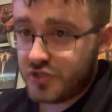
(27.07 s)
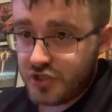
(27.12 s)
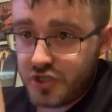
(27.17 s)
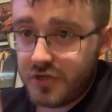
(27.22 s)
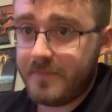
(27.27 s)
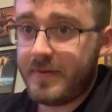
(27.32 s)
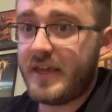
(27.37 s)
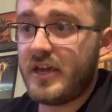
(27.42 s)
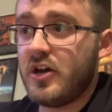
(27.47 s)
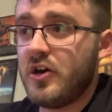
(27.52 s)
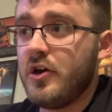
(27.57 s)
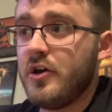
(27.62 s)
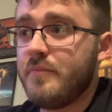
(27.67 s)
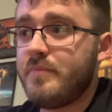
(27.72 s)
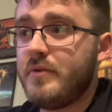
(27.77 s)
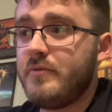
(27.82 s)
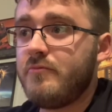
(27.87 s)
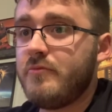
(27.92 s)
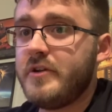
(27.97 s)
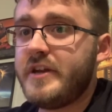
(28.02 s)
should be
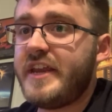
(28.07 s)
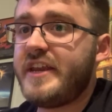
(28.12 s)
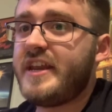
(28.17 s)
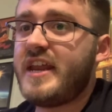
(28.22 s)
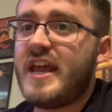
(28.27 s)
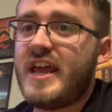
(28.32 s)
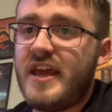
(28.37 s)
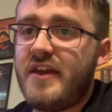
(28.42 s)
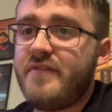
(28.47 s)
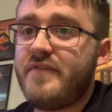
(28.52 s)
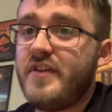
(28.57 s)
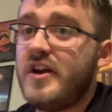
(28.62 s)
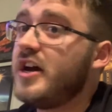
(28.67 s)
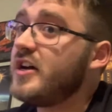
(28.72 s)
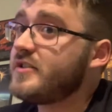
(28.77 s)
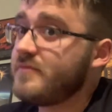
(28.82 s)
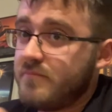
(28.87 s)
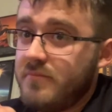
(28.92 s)
up and running. If not,